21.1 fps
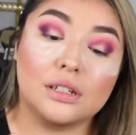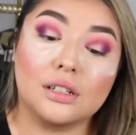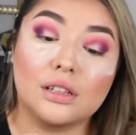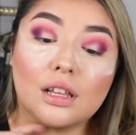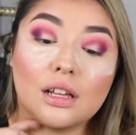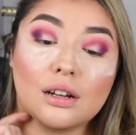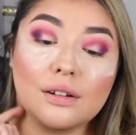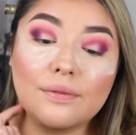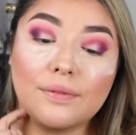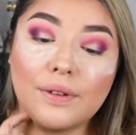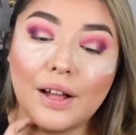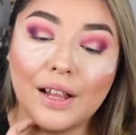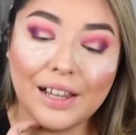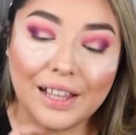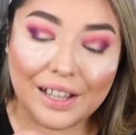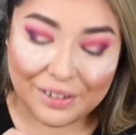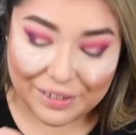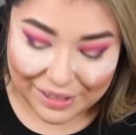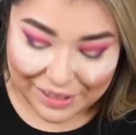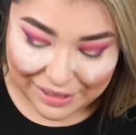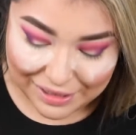a lot of
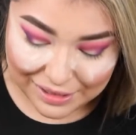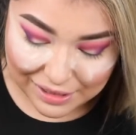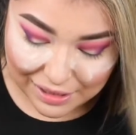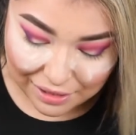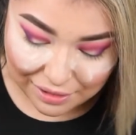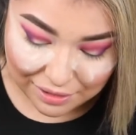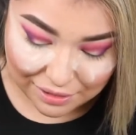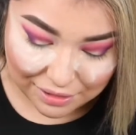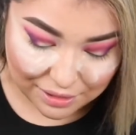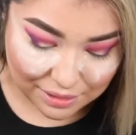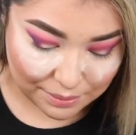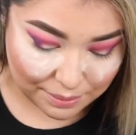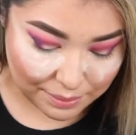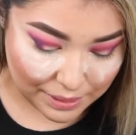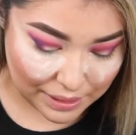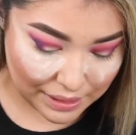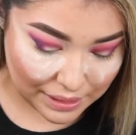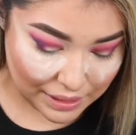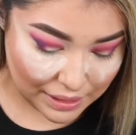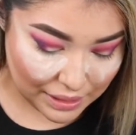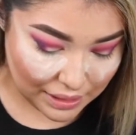fallout in these colors,
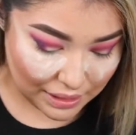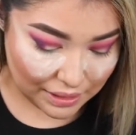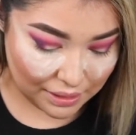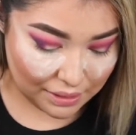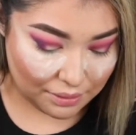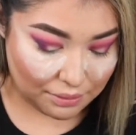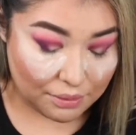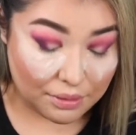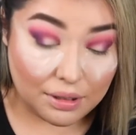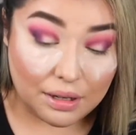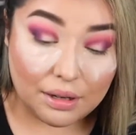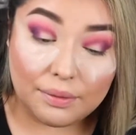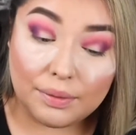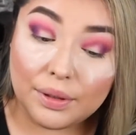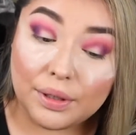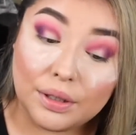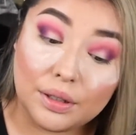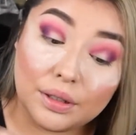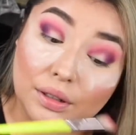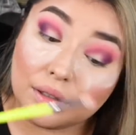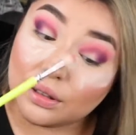but
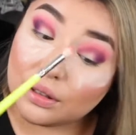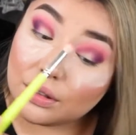whatever